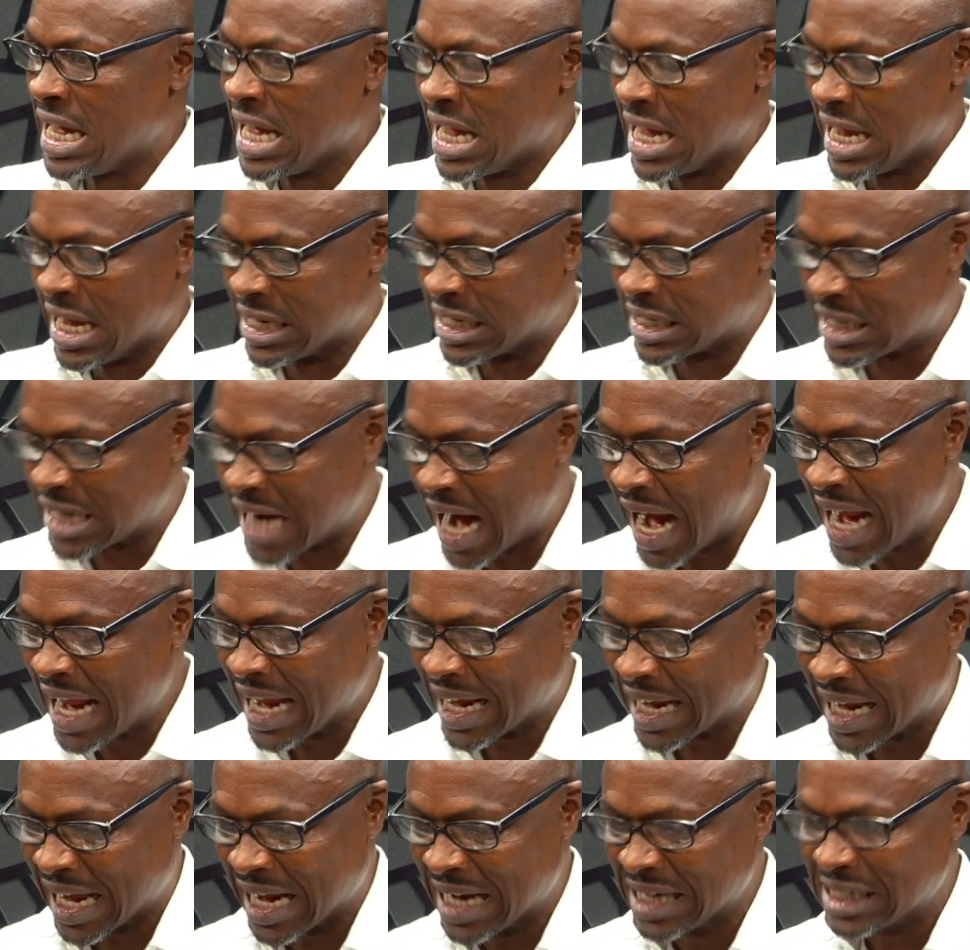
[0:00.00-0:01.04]
tried a
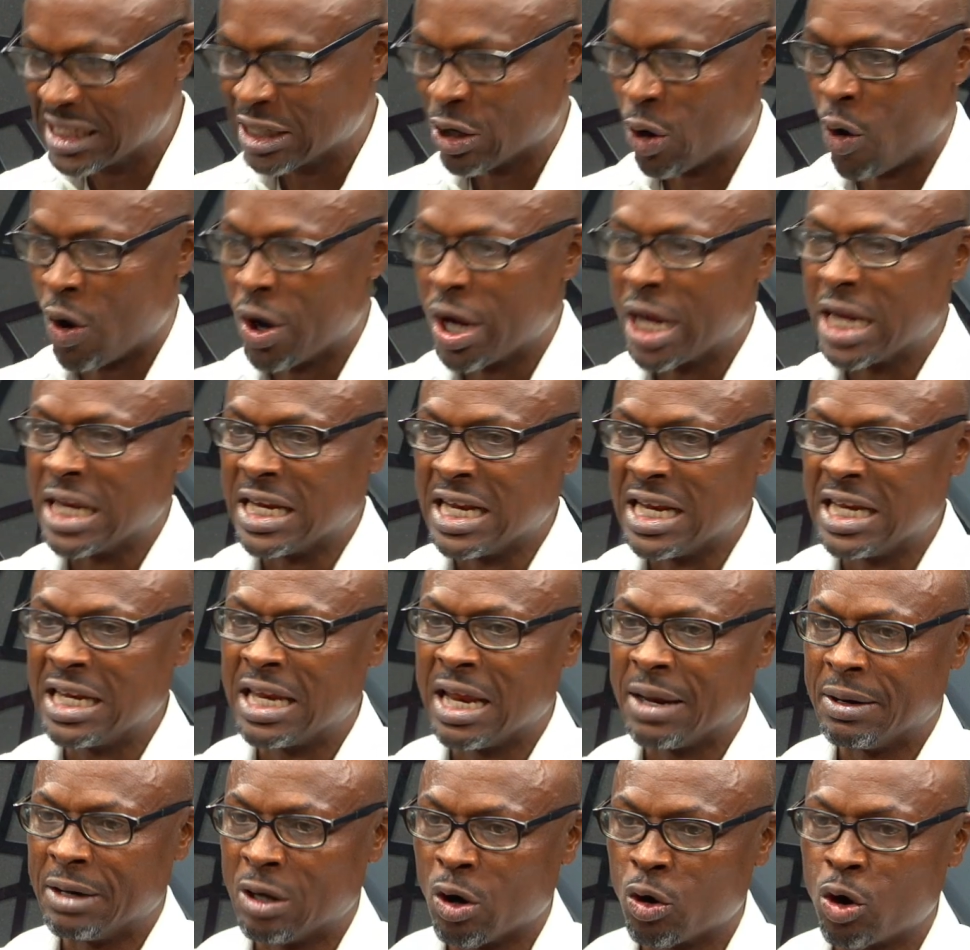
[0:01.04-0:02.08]
case or he did
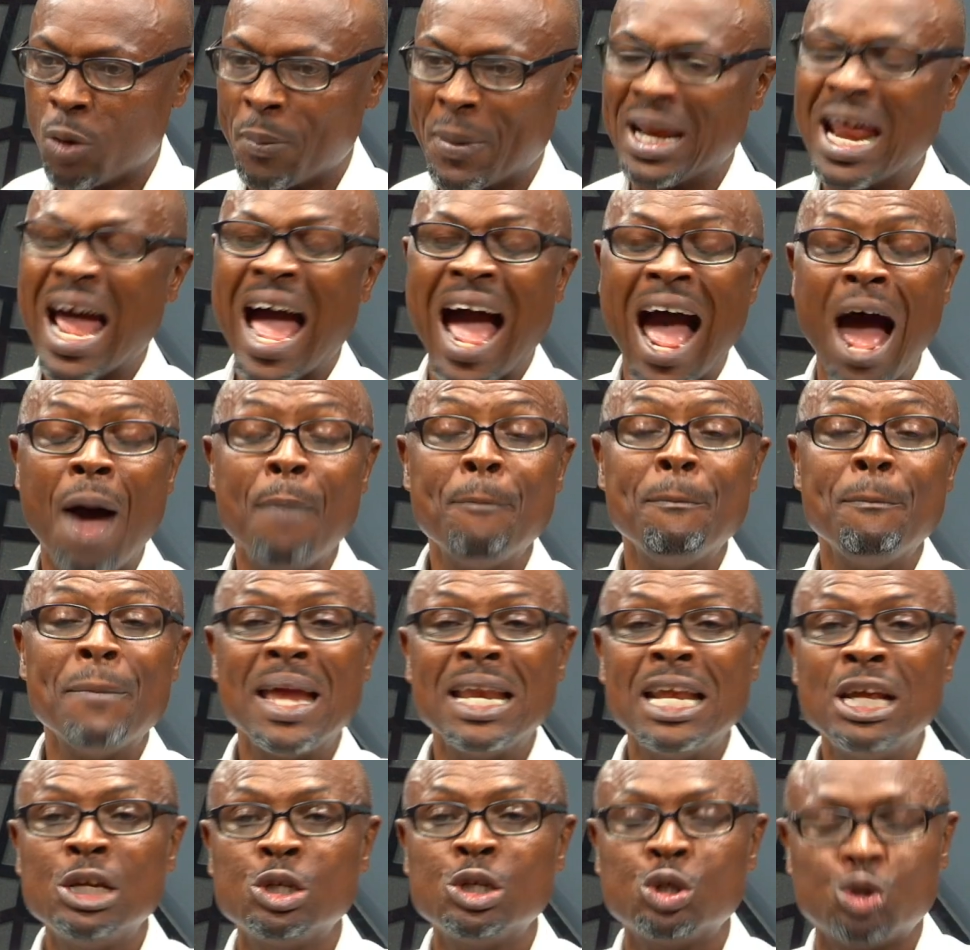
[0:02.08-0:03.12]
the document, how
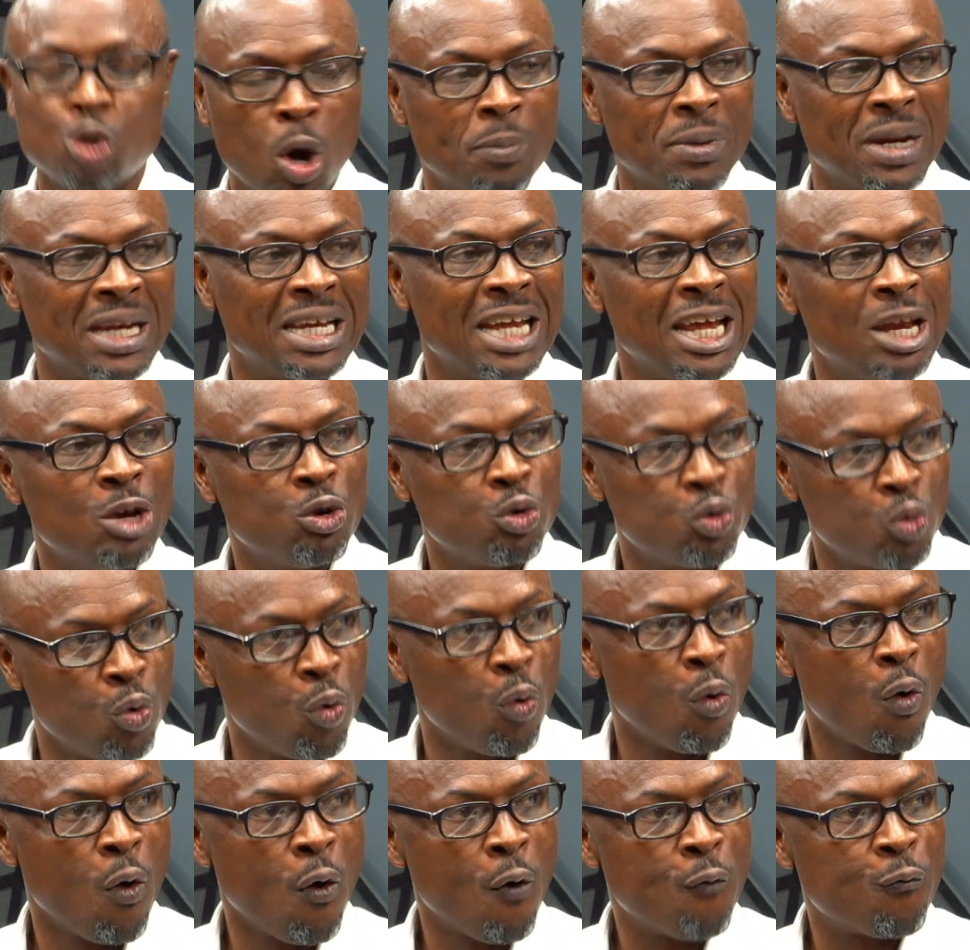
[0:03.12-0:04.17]
many jobs did he do
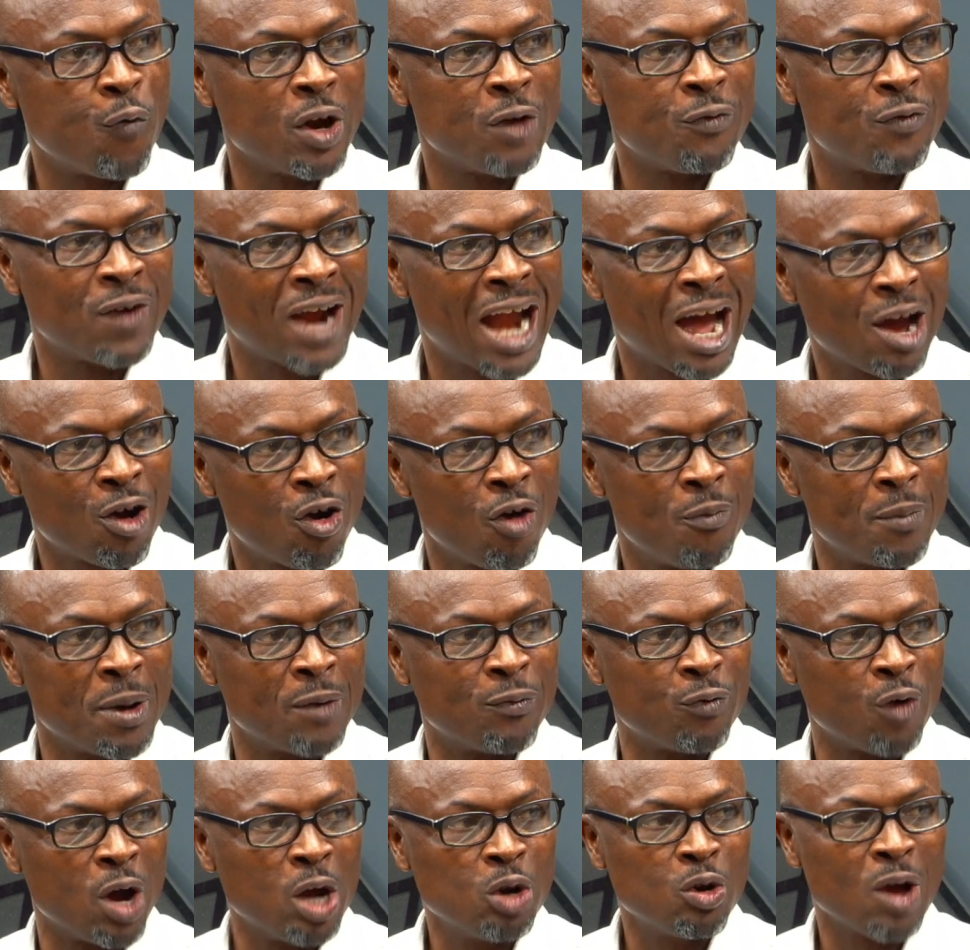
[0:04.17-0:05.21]
for the federal government
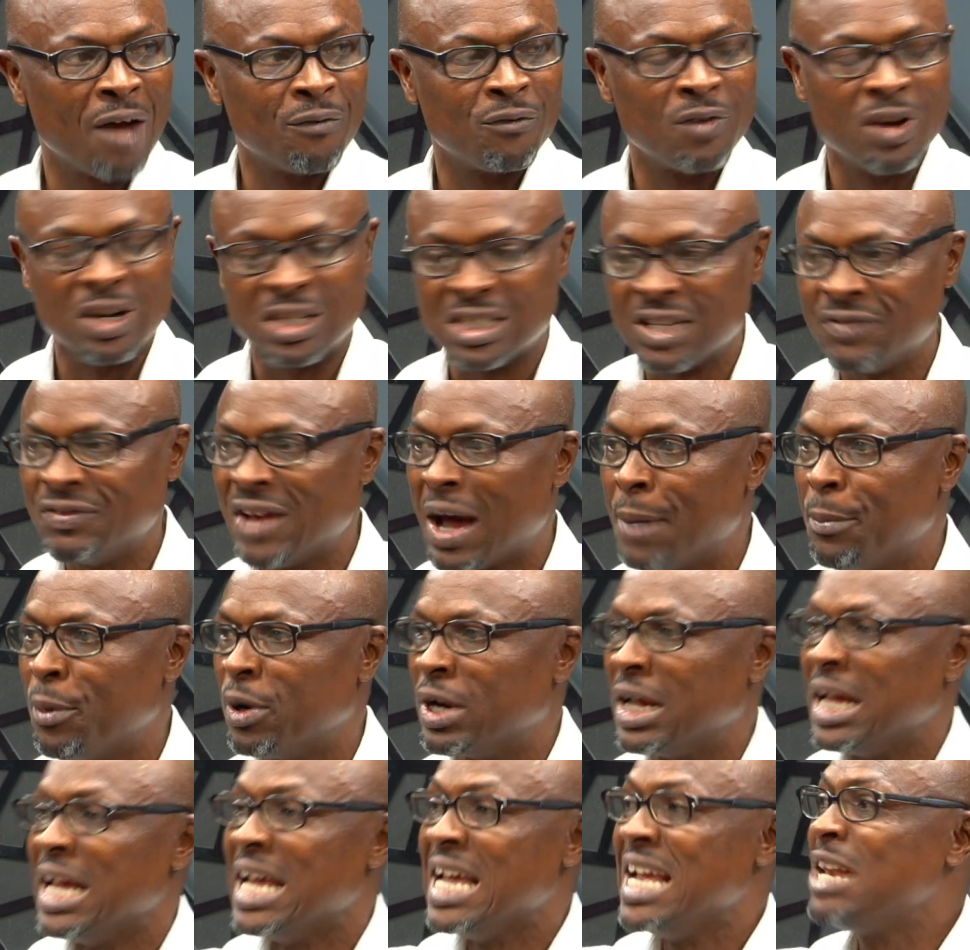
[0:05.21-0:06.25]
for you to have received that money?
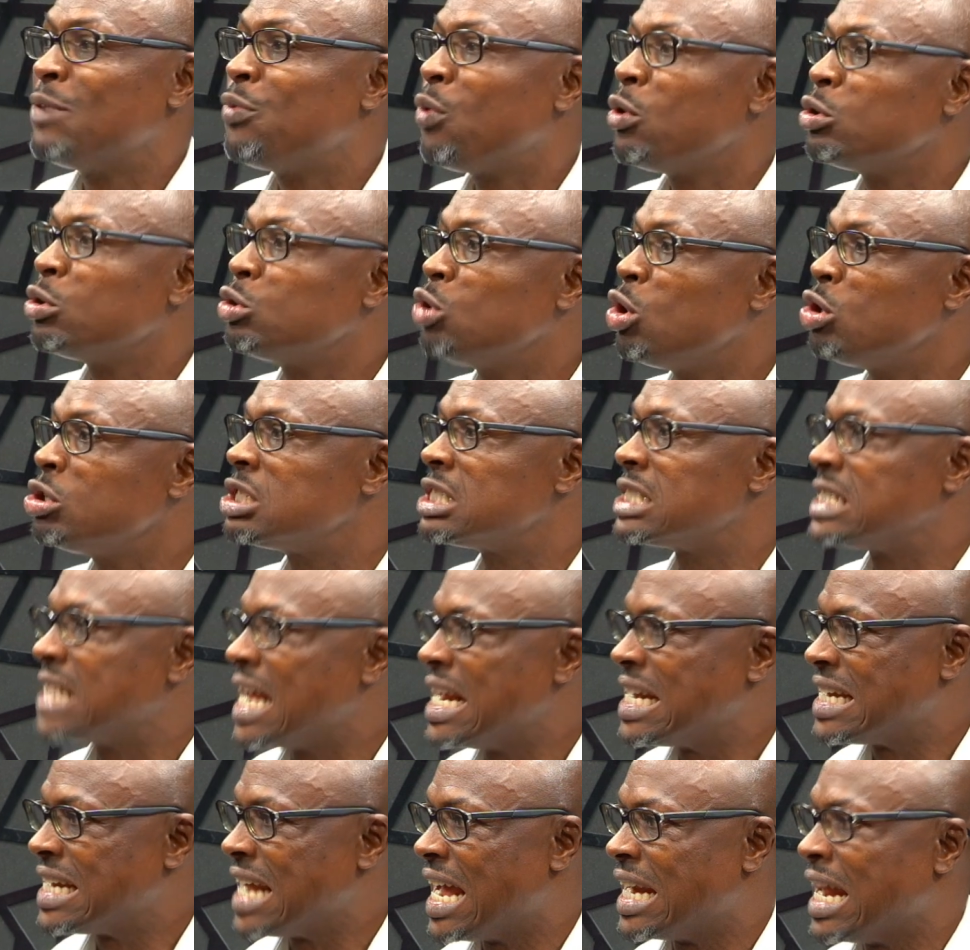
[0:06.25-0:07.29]
It was not
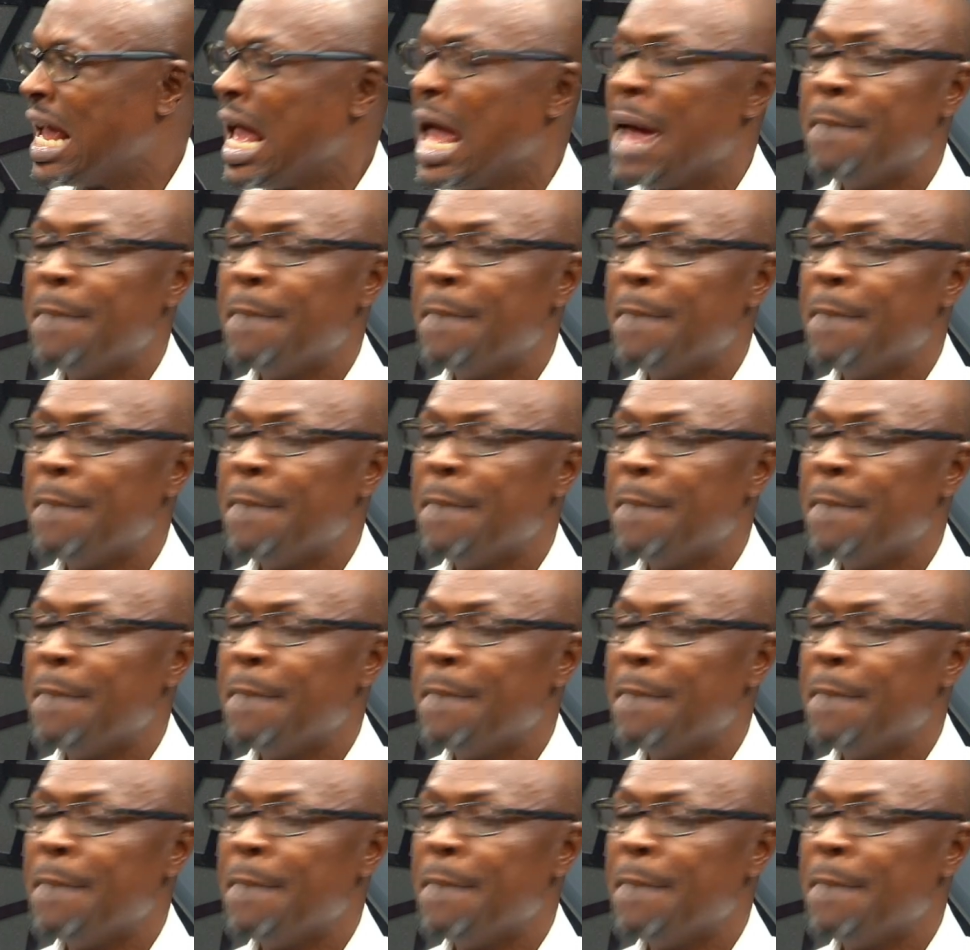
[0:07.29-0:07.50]
stated.